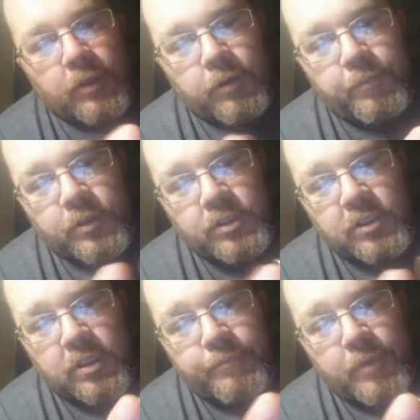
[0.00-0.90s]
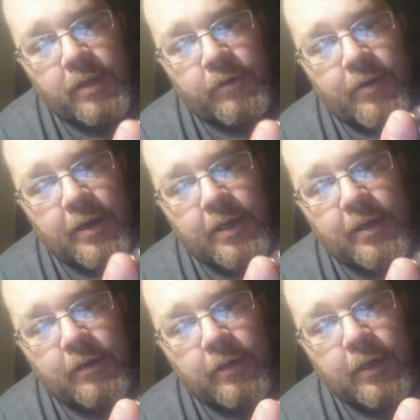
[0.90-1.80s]
But you push this little button right
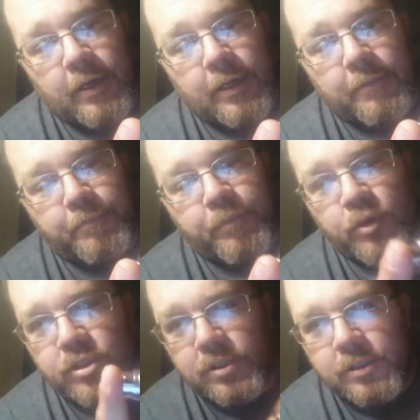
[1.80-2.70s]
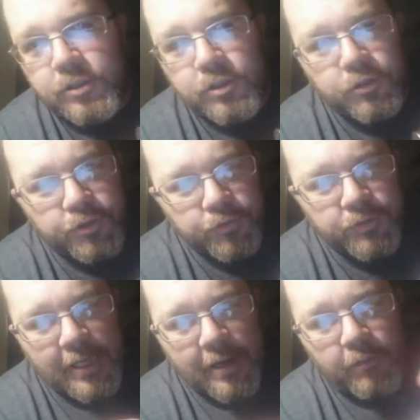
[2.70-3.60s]
here, and it pushes the
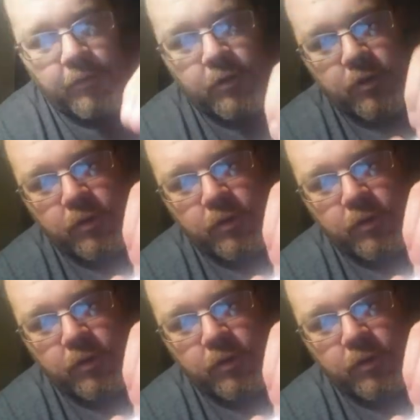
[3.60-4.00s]
juice out.